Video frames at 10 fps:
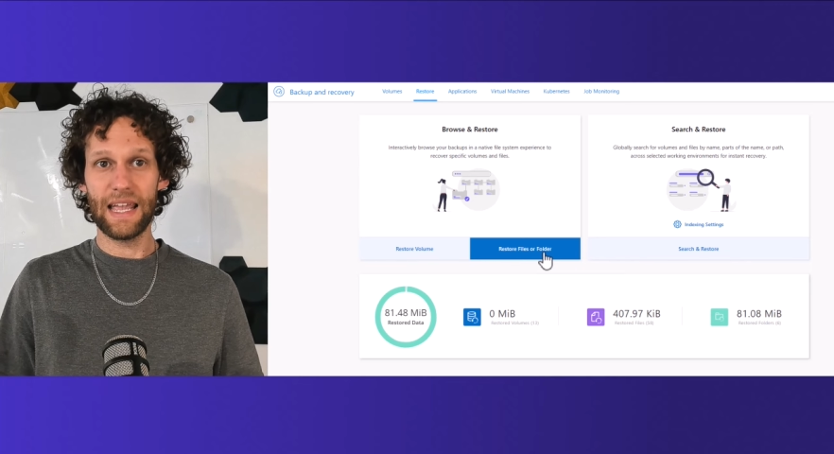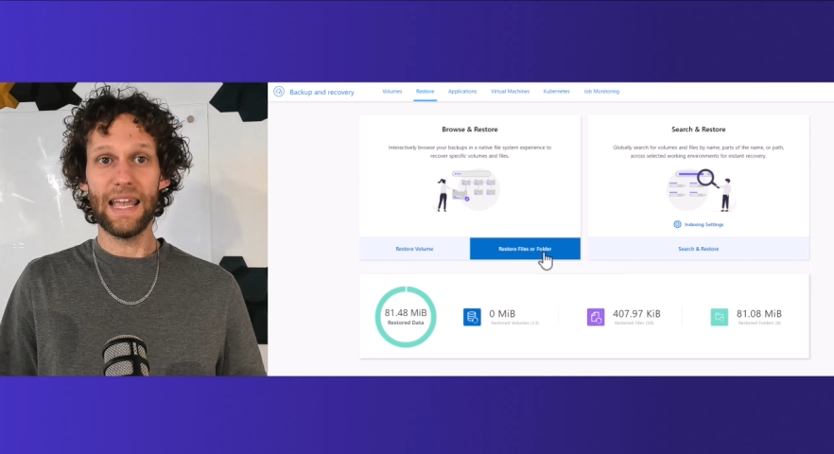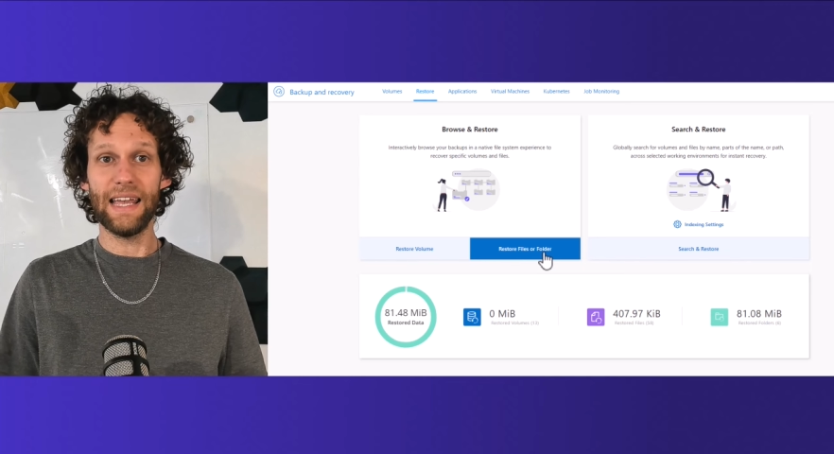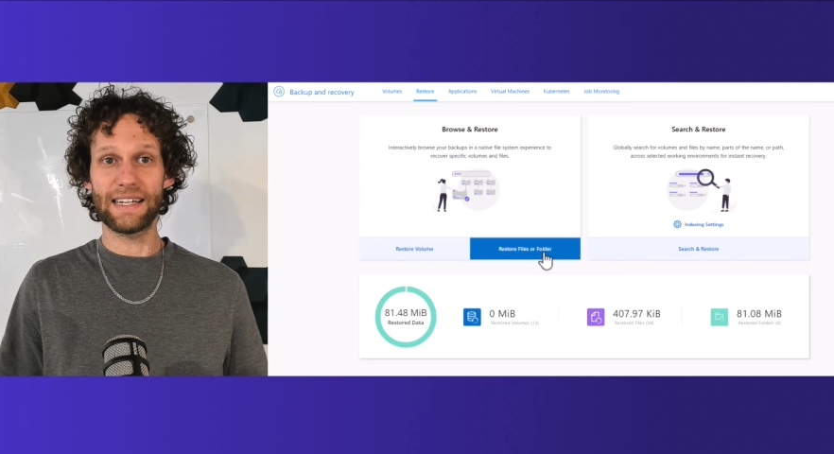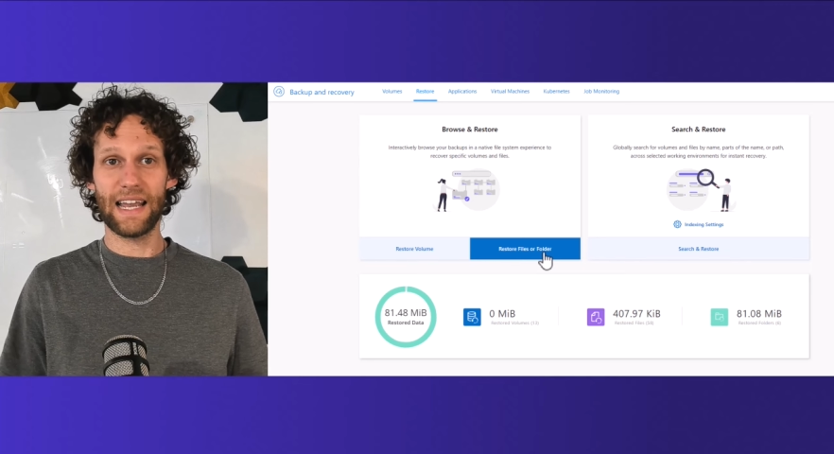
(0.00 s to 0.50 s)

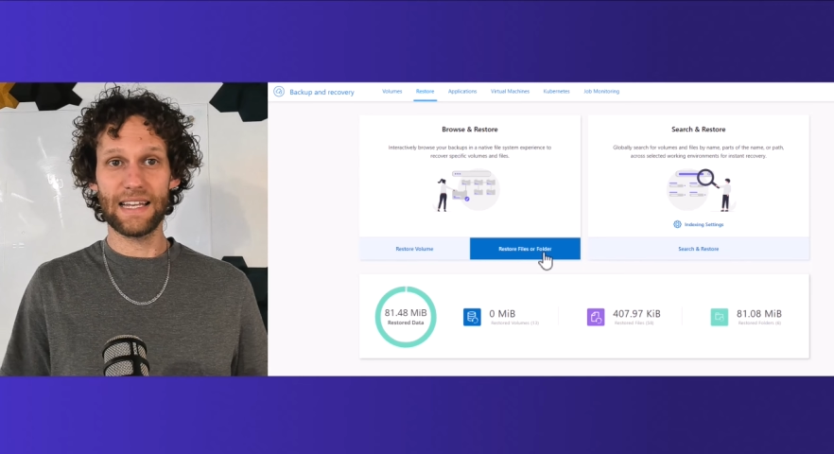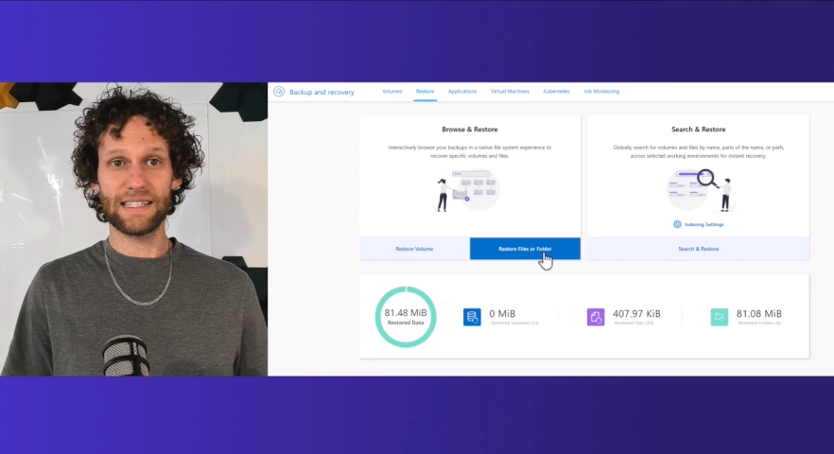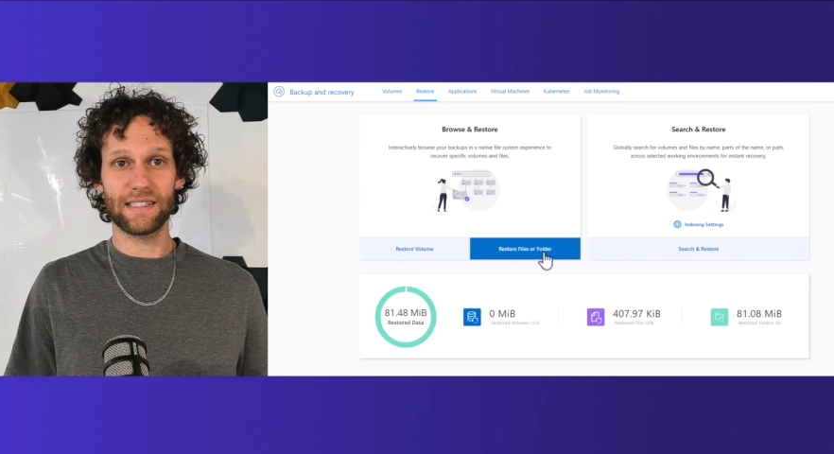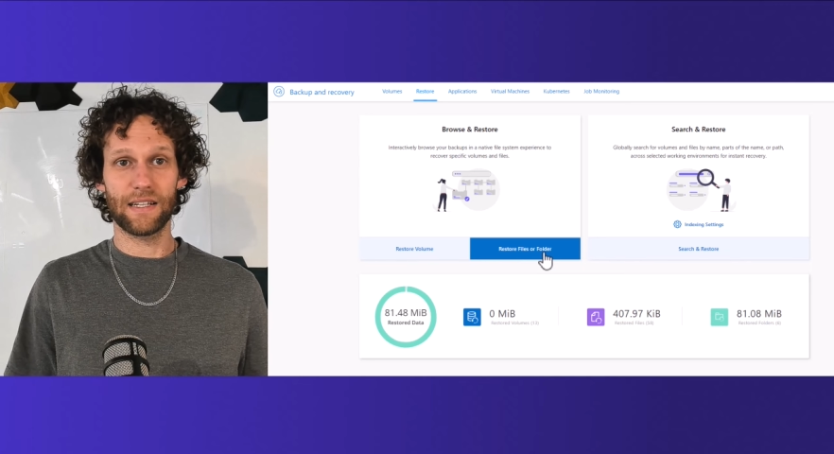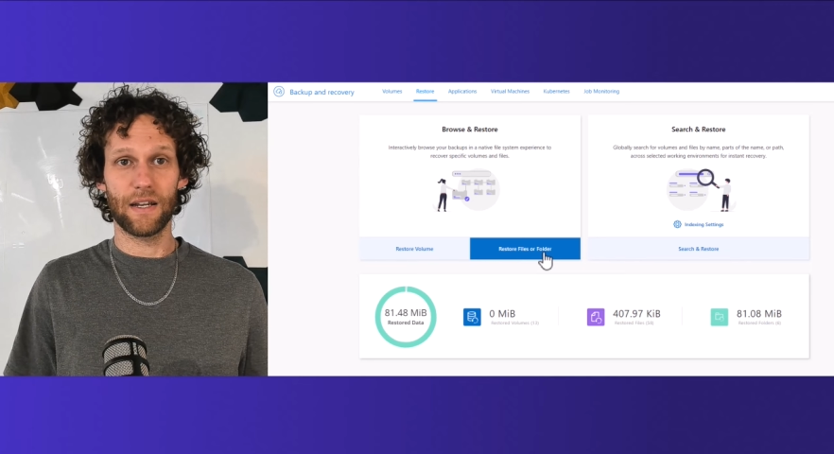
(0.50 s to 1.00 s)
In
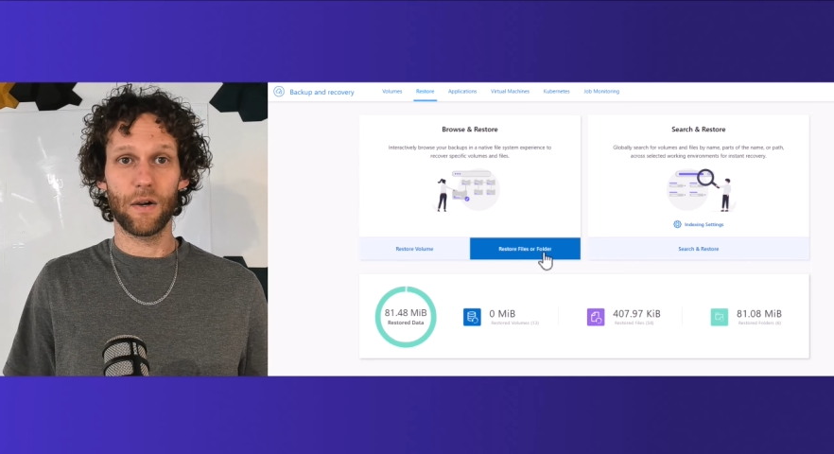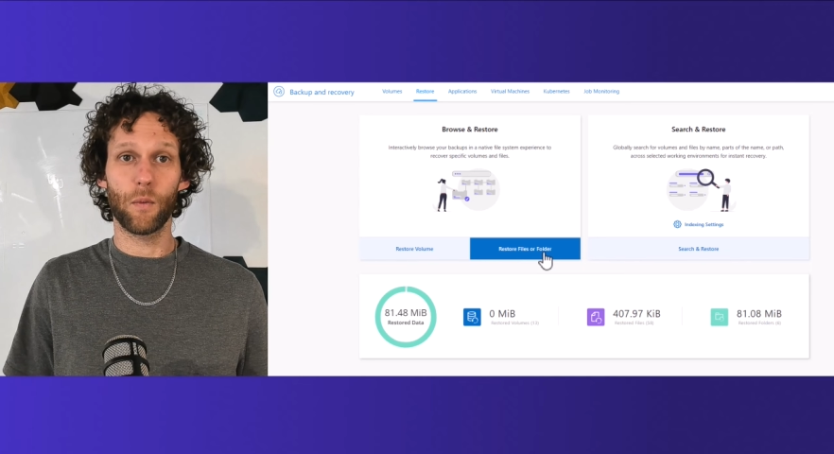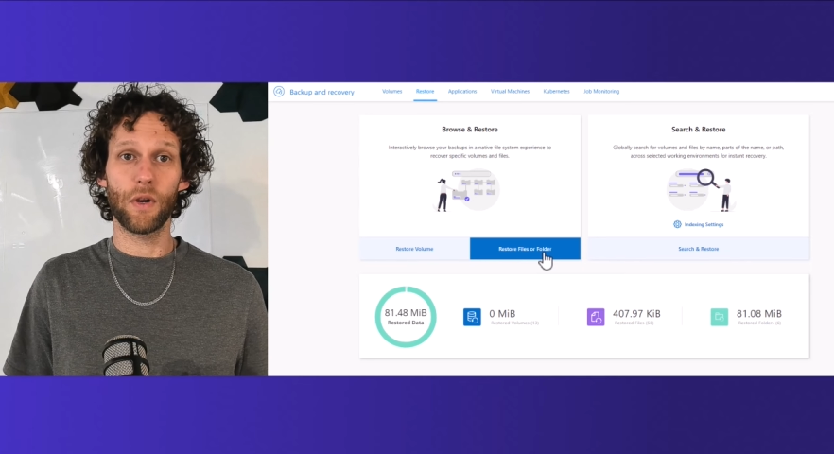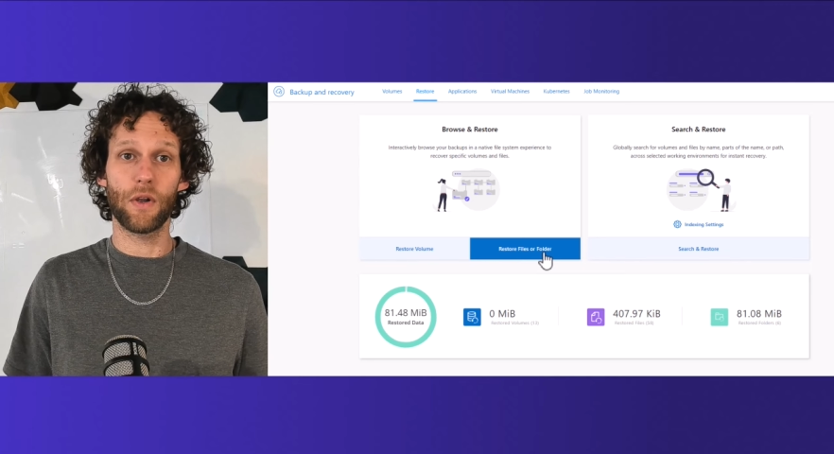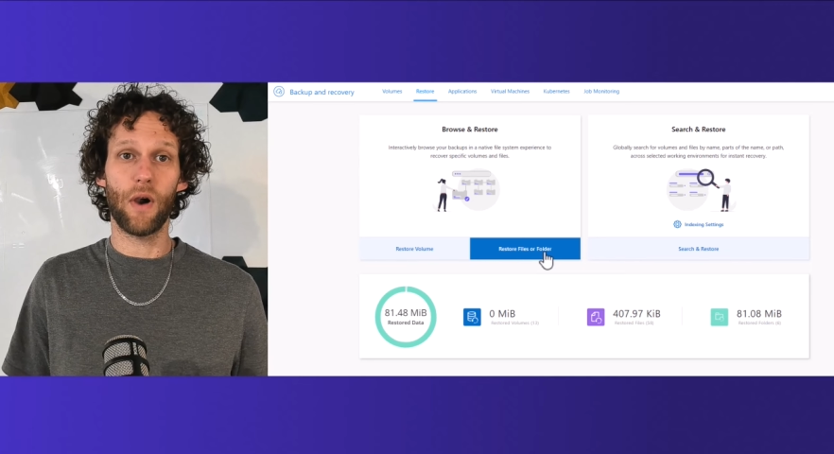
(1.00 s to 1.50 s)
case
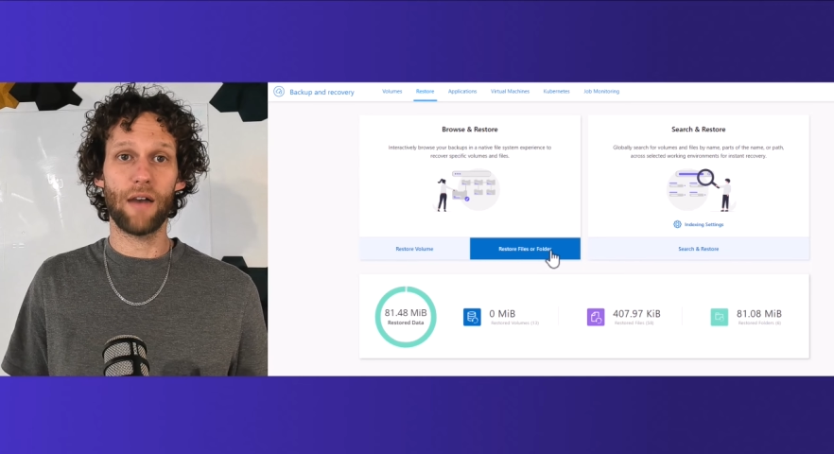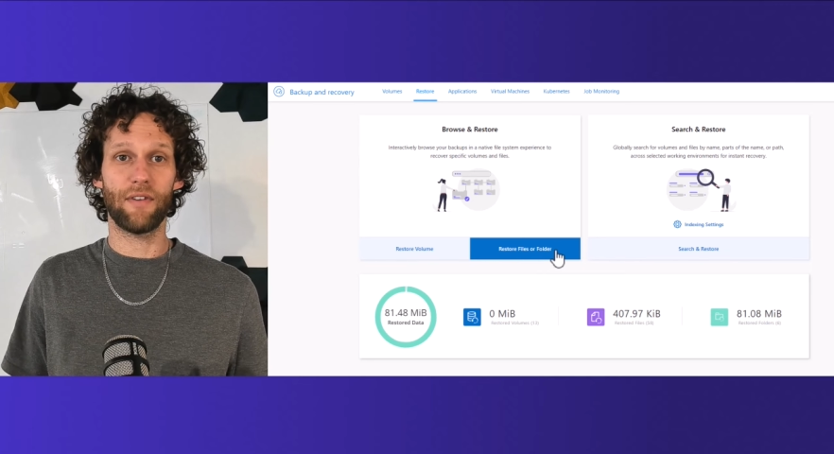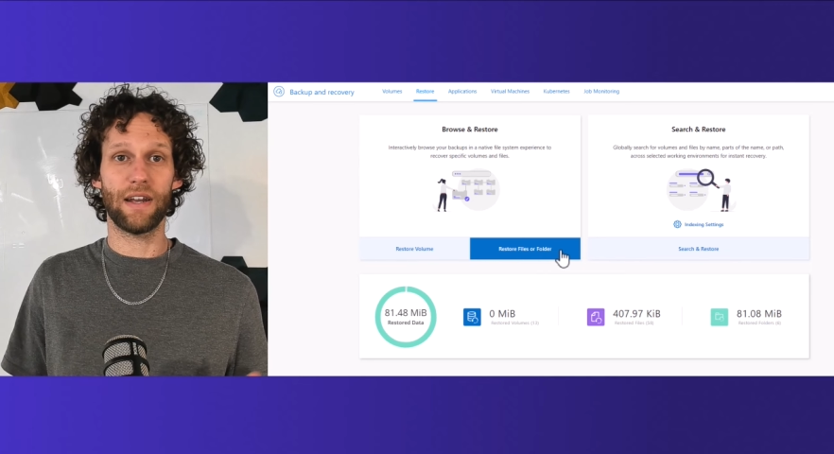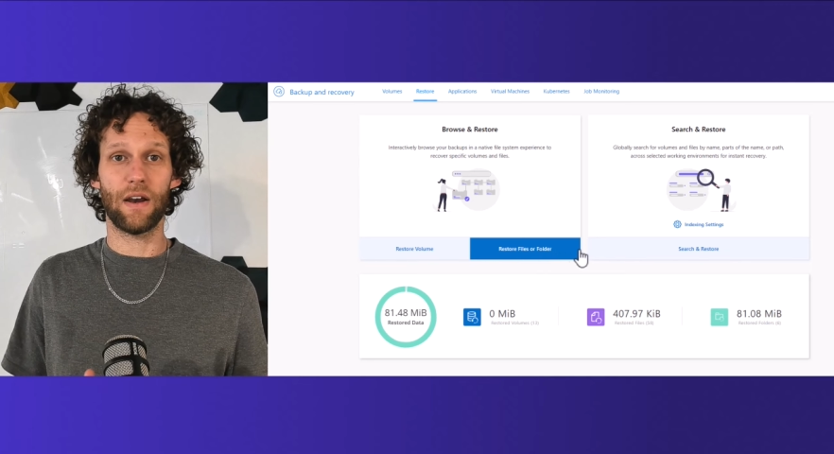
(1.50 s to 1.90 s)
where you have an